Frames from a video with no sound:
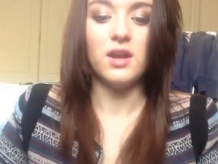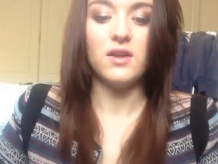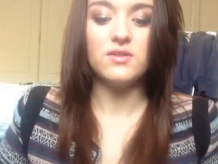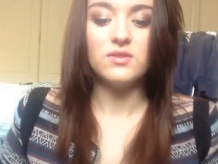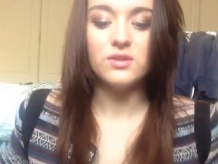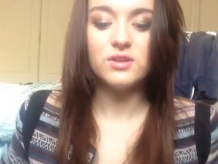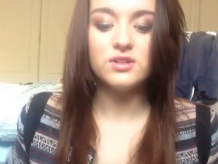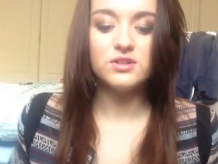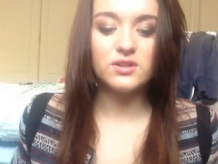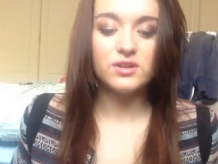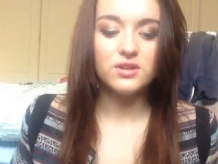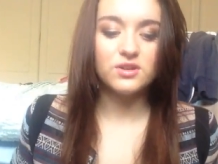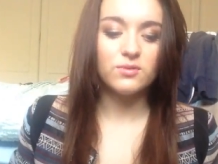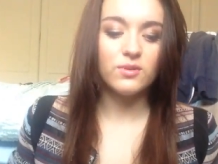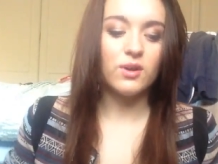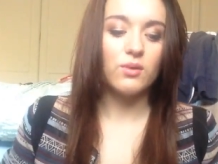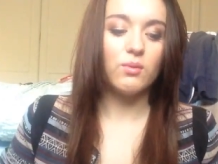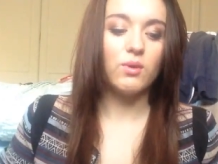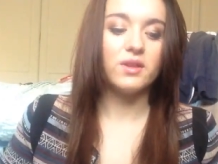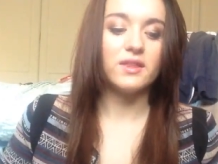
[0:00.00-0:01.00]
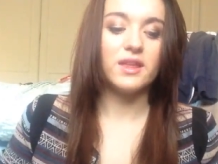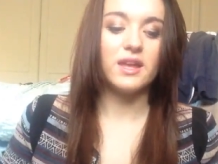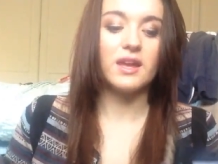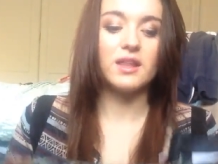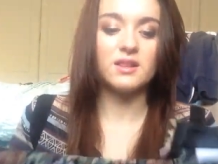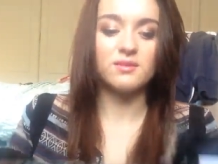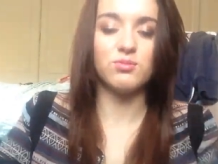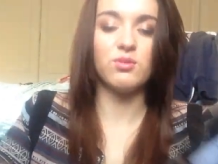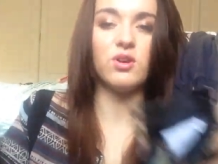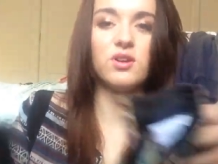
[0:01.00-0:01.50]
you do wondering as well why they
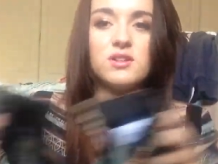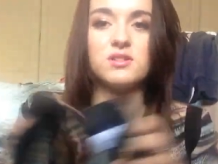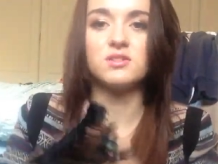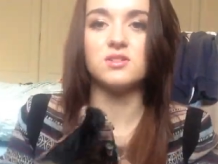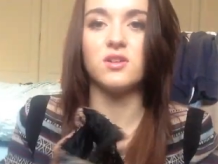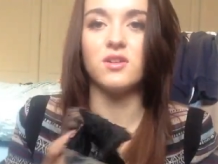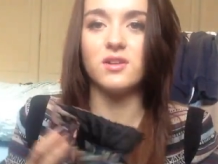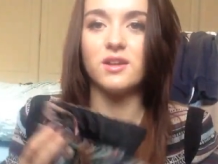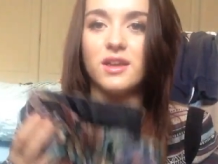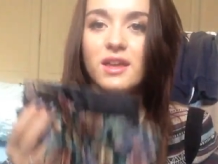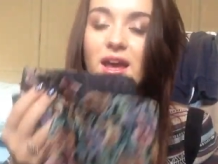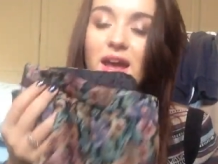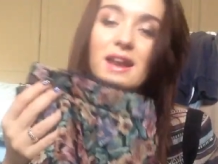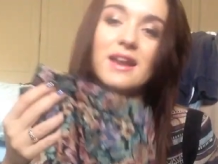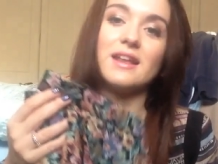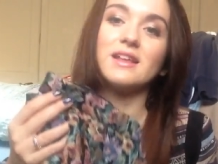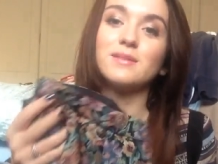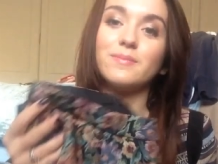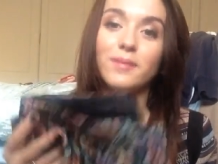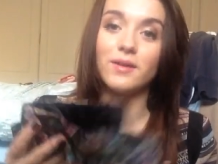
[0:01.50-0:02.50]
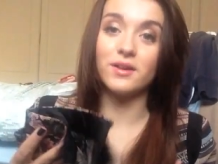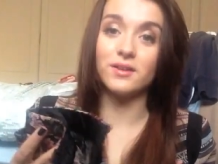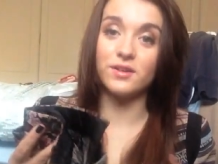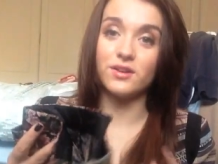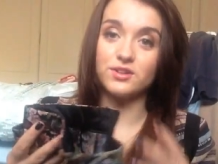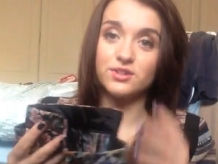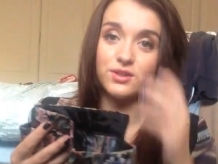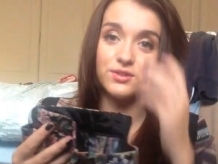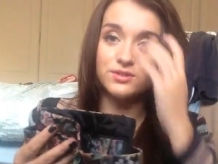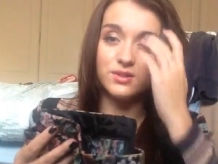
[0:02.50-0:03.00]
kept the prices on. Again, it's because
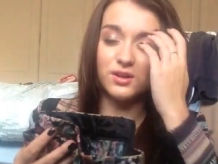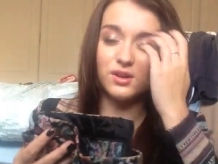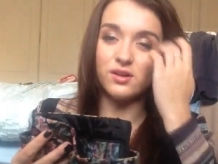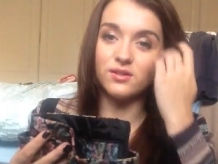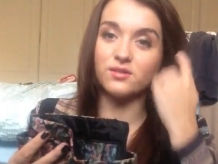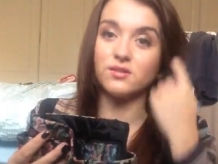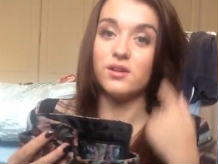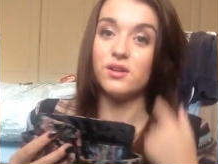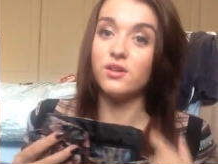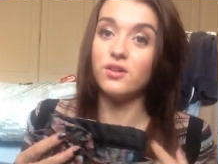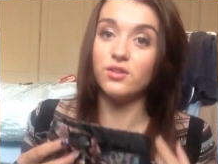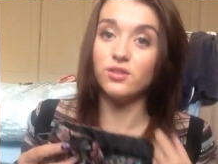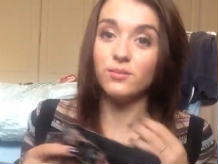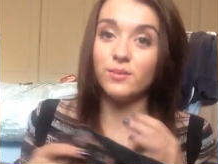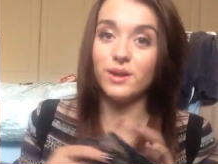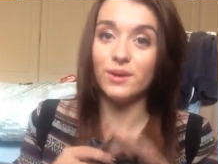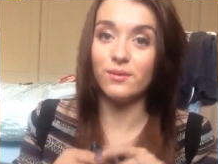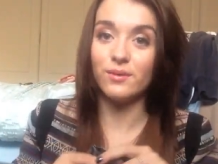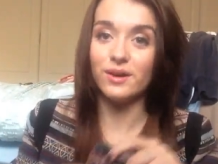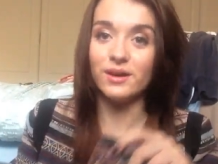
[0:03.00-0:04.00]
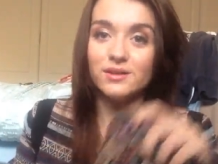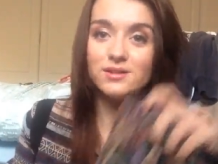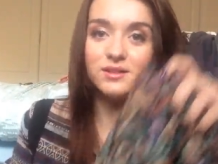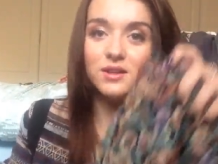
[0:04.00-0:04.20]
I chose the clothes and I knew them anyway.